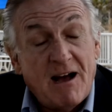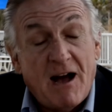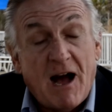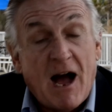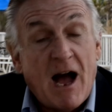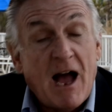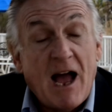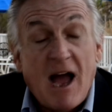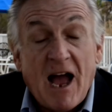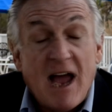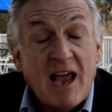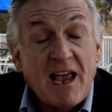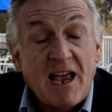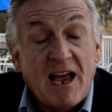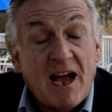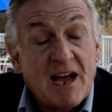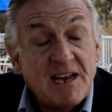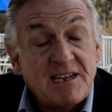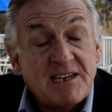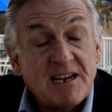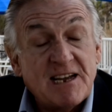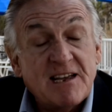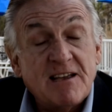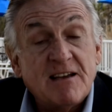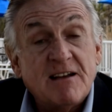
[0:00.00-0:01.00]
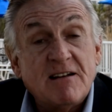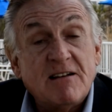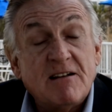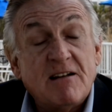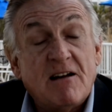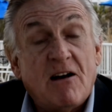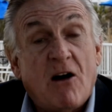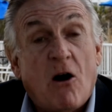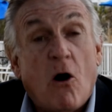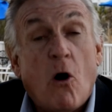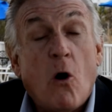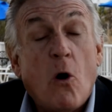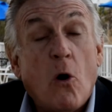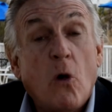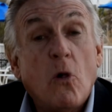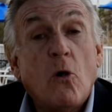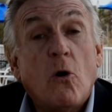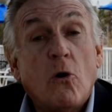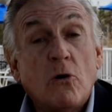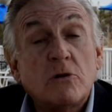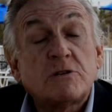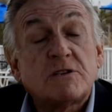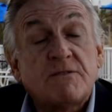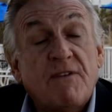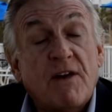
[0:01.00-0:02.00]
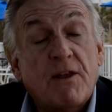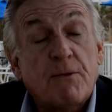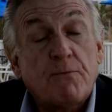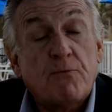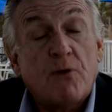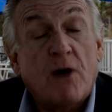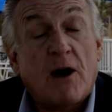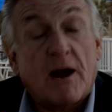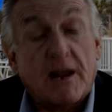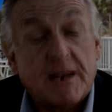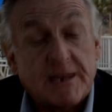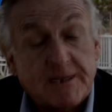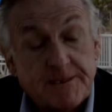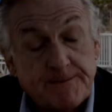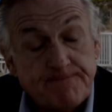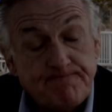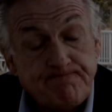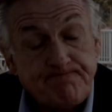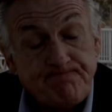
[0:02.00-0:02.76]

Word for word: I, I tell you, a whole host of other products.